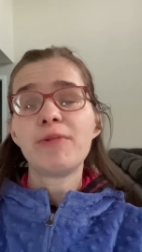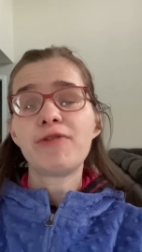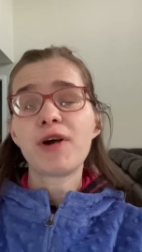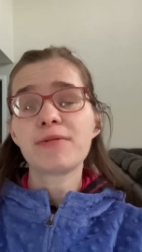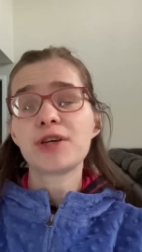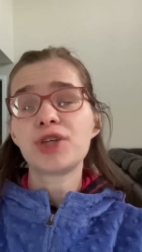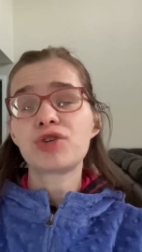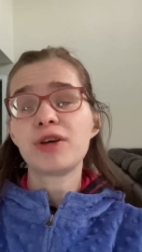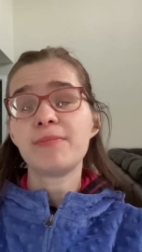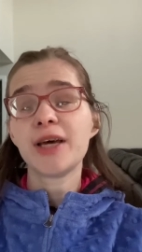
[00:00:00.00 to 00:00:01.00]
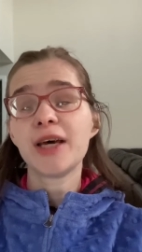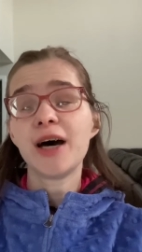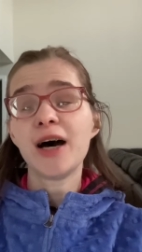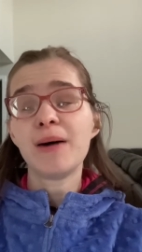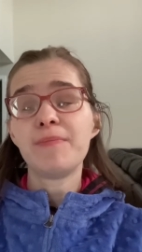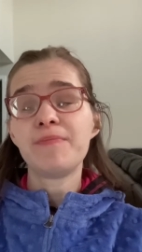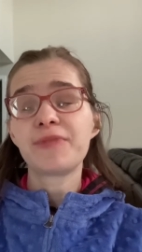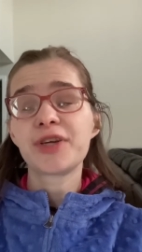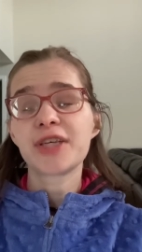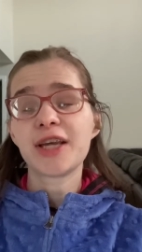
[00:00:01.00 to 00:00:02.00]
before I was on treatment,
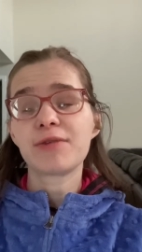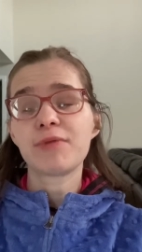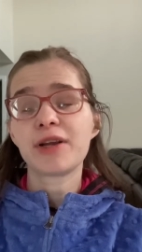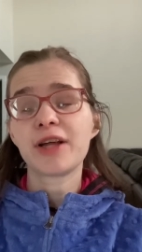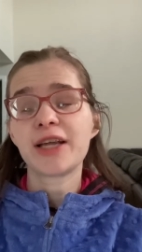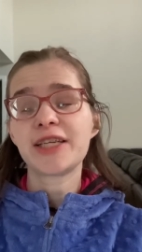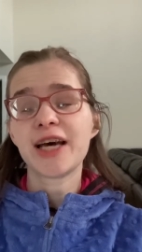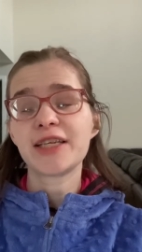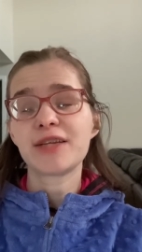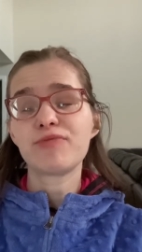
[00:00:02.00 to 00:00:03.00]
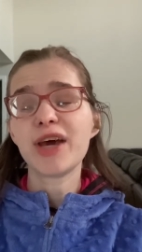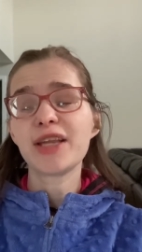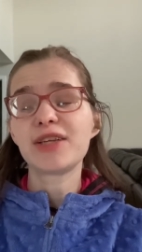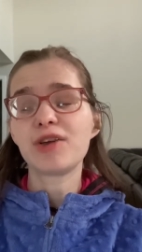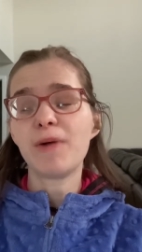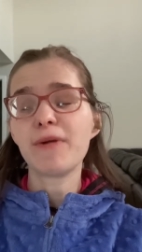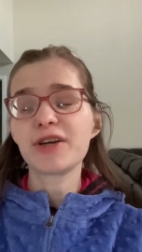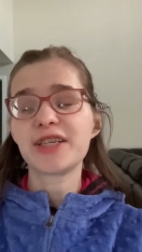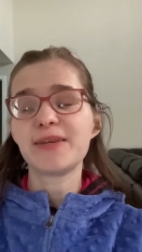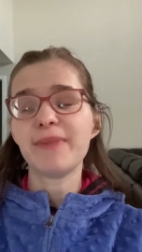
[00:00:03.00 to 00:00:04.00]
because they had to run a lot of tests, and we had
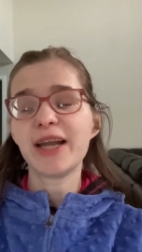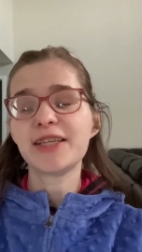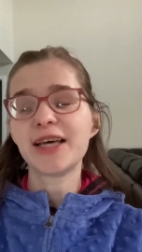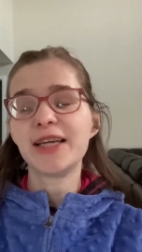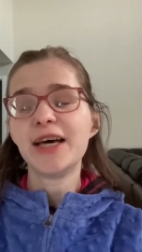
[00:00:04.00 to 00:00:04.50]
emergency medicine,